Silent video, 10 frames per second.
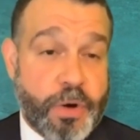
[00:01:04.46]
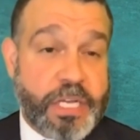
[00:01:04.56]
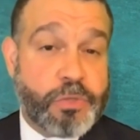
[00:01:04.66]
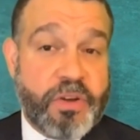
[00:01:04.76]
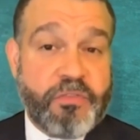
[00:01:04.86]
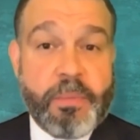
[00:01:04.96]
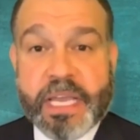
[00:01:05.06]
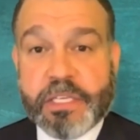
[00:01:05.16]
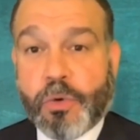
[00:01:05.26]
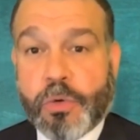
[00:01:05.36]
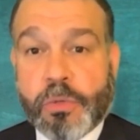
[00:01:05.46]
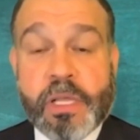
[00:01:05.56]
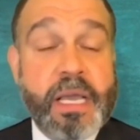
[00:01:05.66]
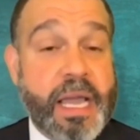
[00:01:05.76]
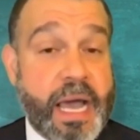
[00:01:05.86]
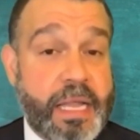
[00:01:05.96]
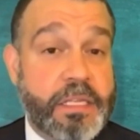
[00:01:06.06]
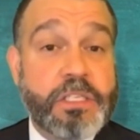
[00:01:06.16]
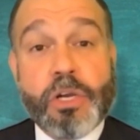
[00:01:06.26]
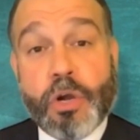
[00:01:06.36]
to graduate from high school,
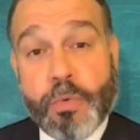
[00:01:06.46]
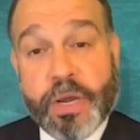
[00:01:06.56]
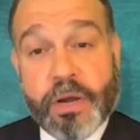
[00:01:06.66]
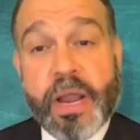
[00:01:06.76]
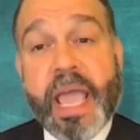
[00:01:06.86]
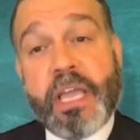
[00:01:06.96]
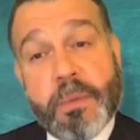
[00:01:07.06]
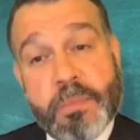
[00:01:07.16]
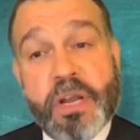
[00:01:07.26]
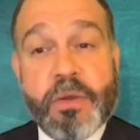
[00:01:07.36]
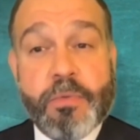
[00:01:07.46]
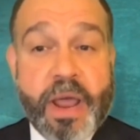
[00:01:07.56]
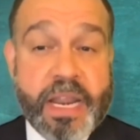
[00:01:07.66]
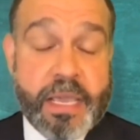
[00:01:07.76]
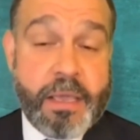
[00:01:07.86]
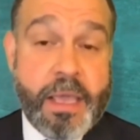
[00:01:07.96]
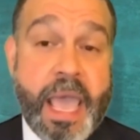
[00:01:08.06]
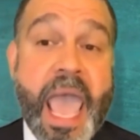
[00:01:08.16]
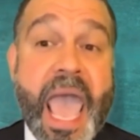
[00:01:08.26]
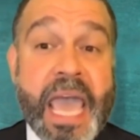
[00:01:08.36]
college, career, and community ready,
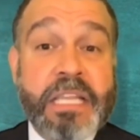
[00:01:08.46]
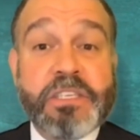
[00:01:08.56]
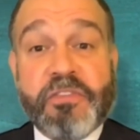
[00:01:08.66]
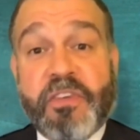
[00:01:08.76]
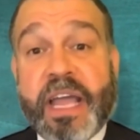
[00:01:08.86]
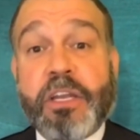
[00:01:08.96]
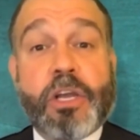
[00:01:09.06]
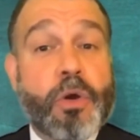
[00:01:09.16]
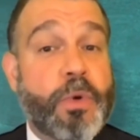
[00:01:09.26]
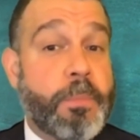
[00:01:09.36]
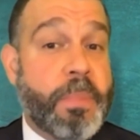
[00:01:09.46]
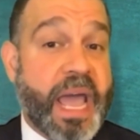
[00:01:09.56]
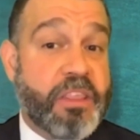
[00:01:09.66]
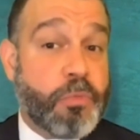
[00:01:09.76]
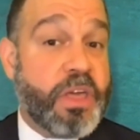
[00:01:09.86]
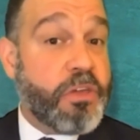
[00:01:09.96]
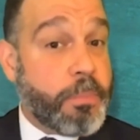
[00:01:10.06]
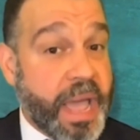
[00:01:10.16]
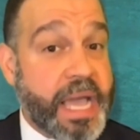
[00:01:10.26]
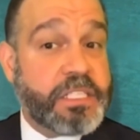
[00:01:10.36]
and to find a career pathway
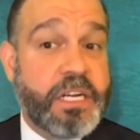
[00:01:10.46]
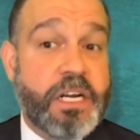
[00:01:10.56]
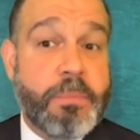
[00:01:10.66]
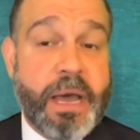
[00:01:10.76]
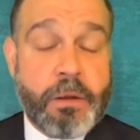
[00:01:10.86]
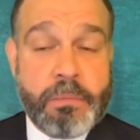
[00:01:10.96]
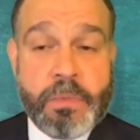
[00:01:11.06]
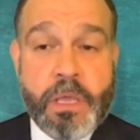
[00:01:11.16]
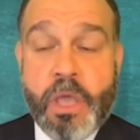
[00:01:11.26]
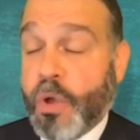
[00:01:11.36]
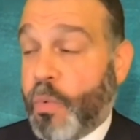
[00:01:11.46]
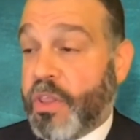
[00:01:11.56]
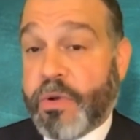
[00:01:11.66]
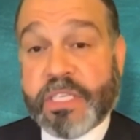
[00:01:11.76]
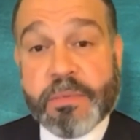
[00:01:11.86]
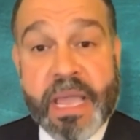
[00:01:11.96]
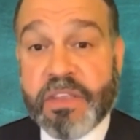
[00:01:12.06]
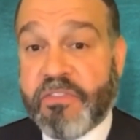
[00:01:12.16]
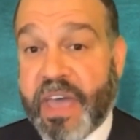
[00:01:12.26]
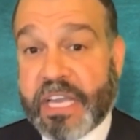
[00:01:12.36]
they're passionate about, whether it's
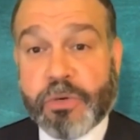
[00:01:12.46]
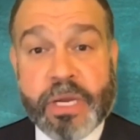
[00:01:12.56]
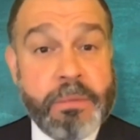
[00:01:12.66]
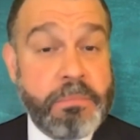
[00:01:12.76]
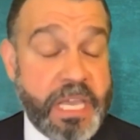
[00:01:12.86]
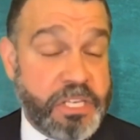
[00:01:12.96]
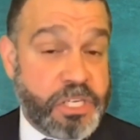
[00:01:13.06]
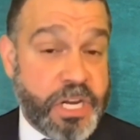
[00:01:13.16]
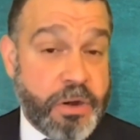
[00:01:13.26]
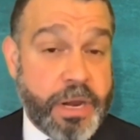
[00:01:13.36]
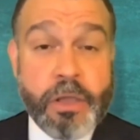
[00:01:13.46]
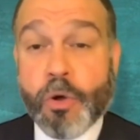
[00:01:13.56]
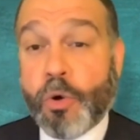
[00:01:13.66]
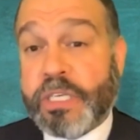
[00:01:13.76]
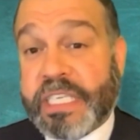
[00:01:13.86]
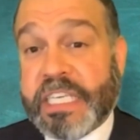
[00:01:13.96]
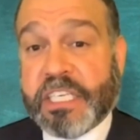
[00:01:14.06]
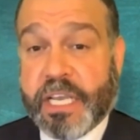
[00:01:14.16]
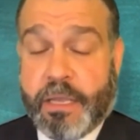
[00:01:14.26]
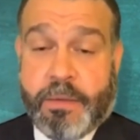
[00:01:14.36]
manufacturing, engineering, or
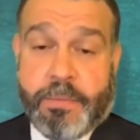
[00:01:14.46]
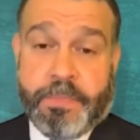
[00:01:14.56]
teaching.